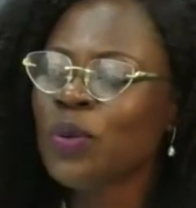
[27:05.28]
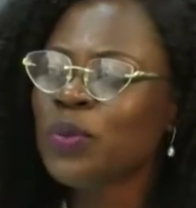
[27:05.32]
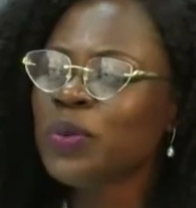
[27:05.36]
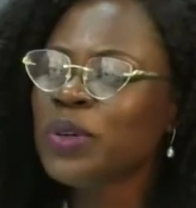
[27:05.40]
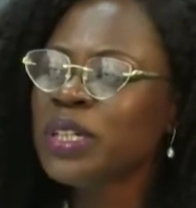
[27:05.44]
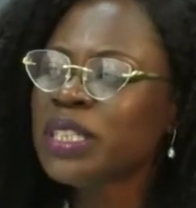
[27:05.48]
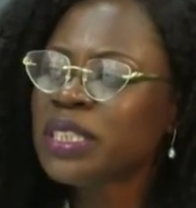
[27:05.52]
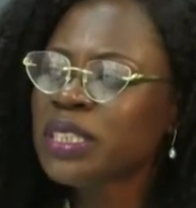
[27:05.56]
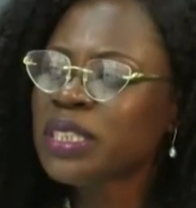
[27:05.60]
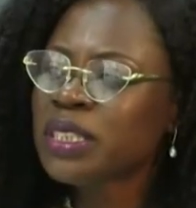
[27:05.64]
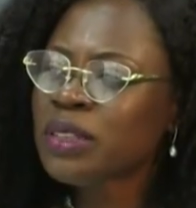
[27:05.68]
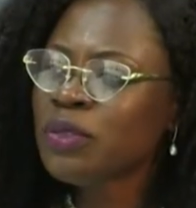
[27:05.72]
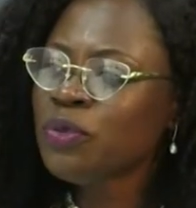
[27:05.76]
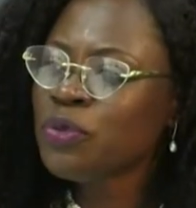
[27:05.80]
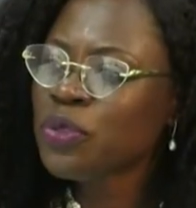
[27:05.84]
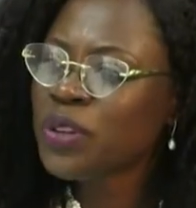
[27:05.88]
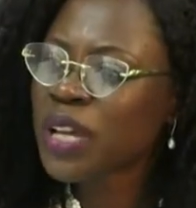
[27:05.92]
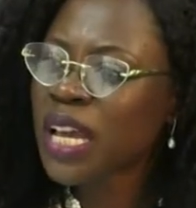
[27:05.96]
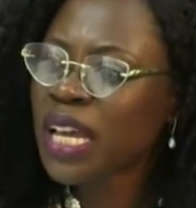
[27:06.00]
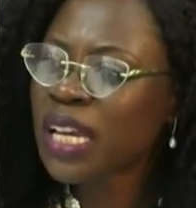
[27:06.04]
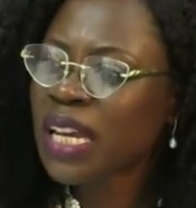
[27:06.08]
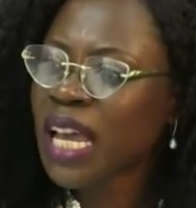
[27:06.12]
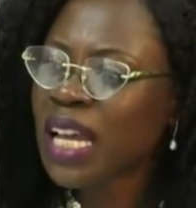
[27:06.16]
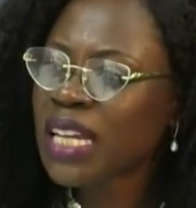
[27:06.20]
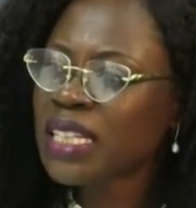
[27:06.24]
we
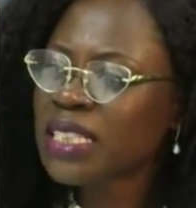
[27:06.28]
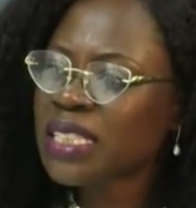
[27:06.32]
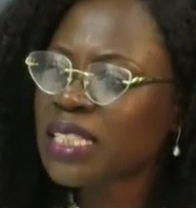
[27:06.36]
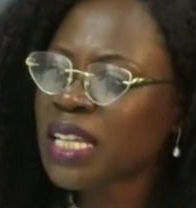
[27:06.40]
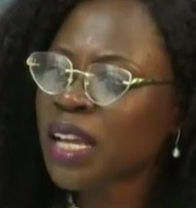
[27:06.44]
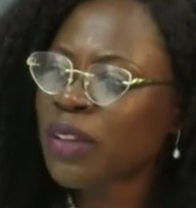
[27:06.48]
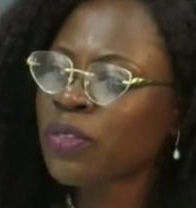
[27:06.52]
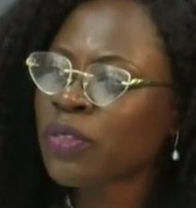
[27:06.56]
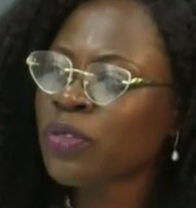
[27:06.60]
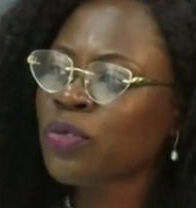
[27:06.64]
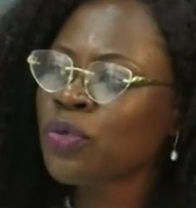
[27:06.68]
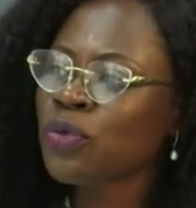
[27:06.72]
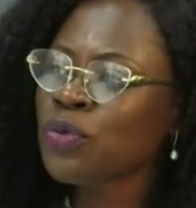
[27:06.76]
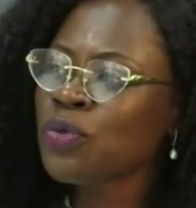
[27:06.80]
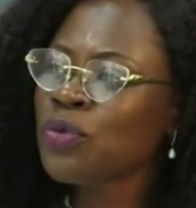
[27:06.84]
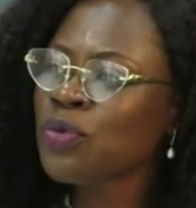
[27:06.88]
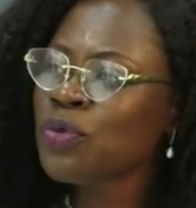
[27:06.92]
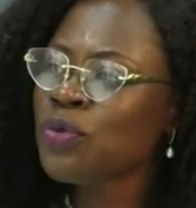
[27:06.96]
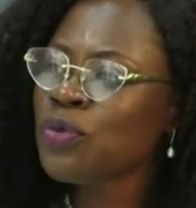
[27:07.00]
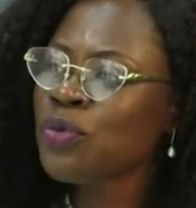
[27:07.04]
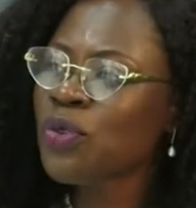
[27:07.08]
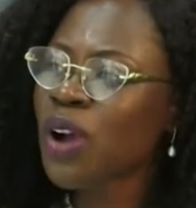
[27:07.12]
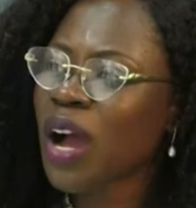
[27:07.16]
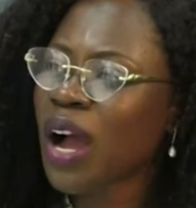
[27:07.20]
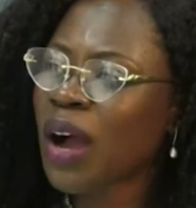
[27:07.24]
realize that
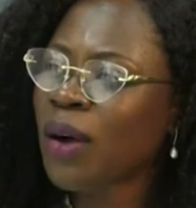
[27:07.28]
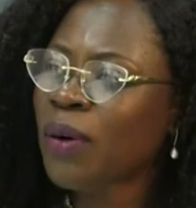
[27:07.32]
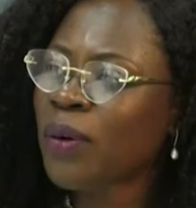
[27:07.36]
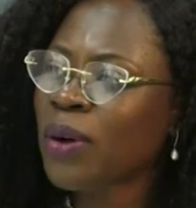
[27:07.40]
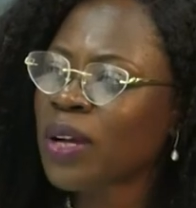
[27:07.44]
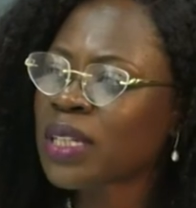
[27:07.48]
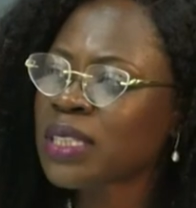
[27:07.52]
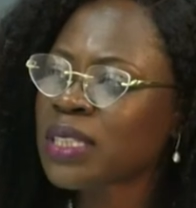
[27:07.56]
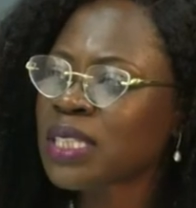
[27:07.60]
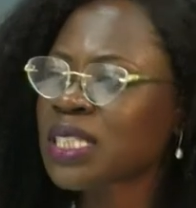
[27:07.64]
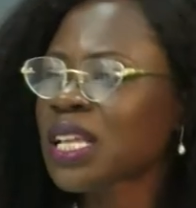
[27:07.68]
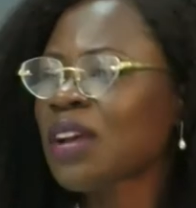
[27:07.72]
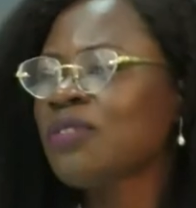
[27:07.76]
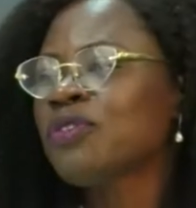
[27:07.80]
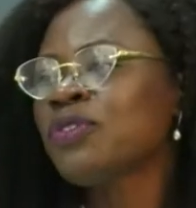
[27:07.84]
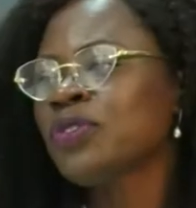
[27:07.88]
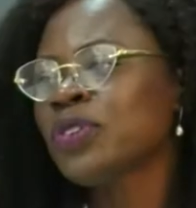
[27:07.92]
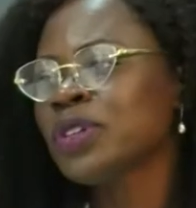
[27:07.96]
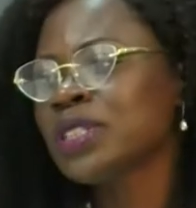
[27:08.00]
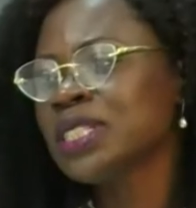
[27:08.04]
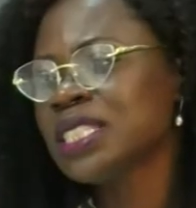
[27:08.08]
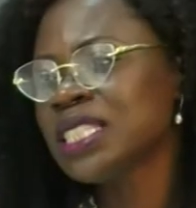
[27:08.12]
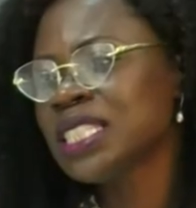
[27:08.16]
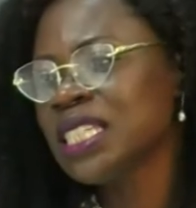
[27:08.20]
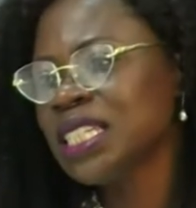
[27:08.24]
through our
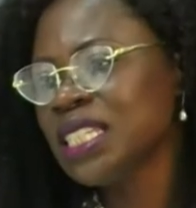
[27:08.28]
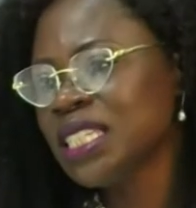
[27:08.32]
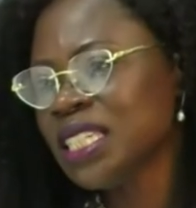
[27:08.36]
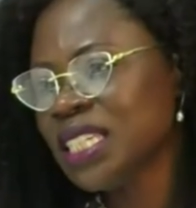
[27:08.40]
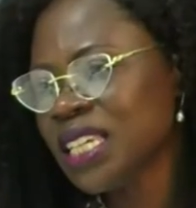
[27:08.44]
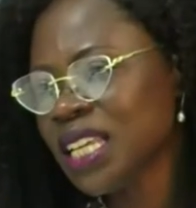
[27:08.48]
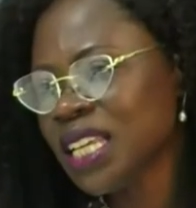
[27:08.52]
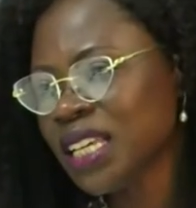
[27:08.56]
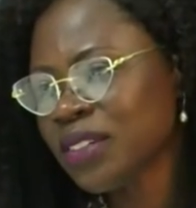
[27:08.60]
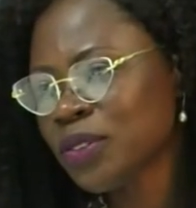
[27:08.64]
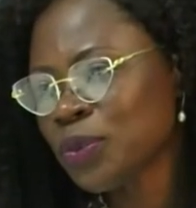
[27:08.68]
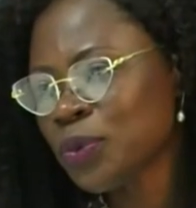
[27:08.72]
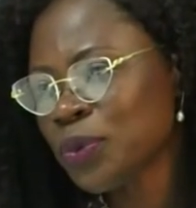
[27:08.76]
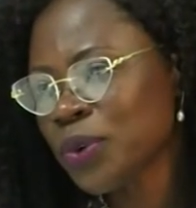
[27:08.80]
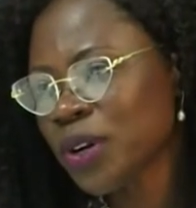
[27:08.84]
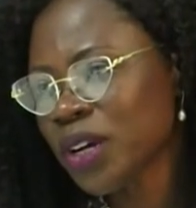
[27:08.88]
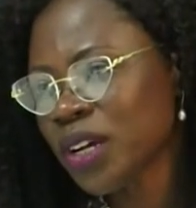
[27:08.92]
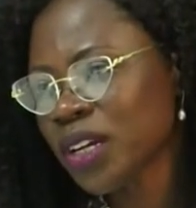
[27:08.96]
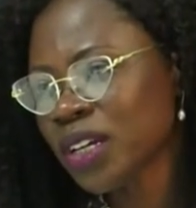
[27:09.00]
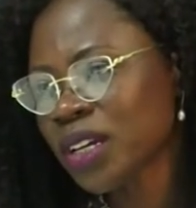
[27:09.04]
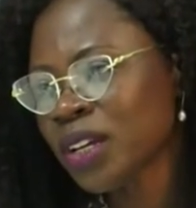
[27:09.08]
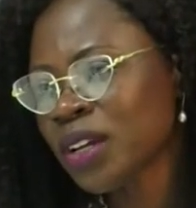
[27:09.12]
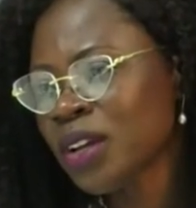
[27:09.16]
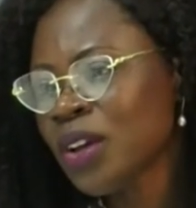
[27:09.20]
Stanford Seed Network,